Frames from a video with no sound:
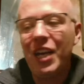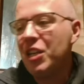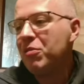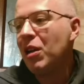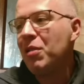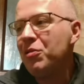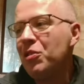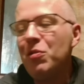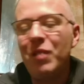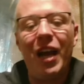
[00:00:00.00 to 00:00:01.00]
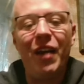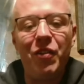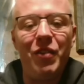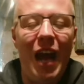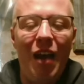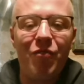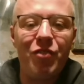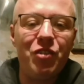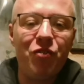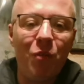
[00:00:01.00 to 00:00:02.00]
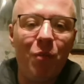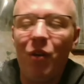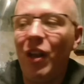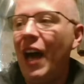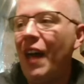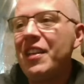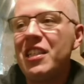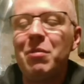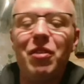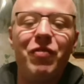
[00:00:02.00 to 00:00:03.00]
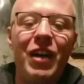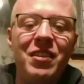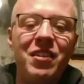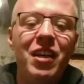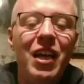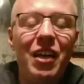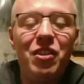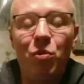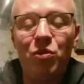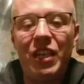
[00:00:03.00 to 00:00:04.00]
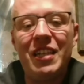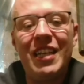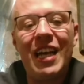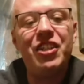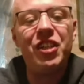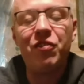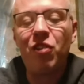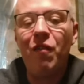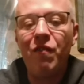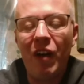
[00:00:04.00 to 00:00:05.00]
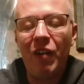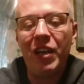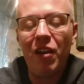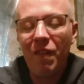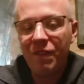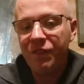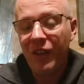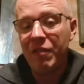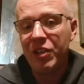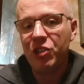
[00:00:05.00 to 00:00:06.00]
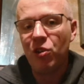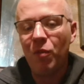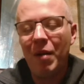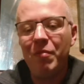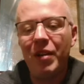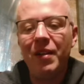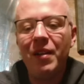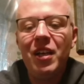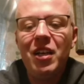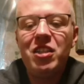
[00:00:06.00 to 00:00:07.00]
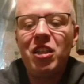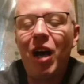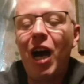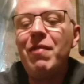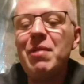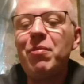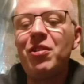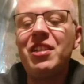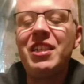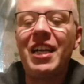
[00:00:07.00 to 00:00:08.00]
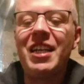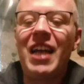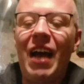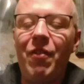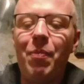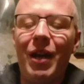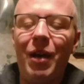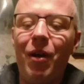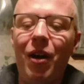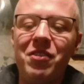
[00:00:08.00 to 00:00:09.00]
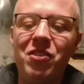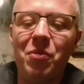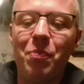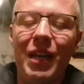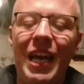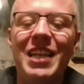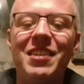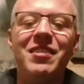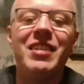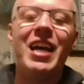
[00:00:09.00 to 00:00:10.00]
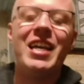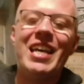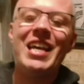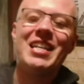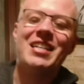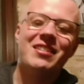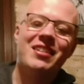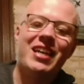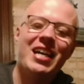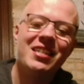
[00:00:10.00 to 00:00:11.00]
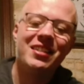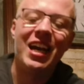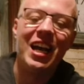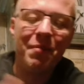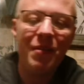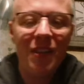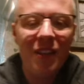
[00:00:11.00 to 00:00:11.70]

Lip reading: You don't do that if you're an average footballer. I think some of the fans towards Giannis Hadji have got a very, very short memory. So I really want to see Giannis have a part to play today in today's game.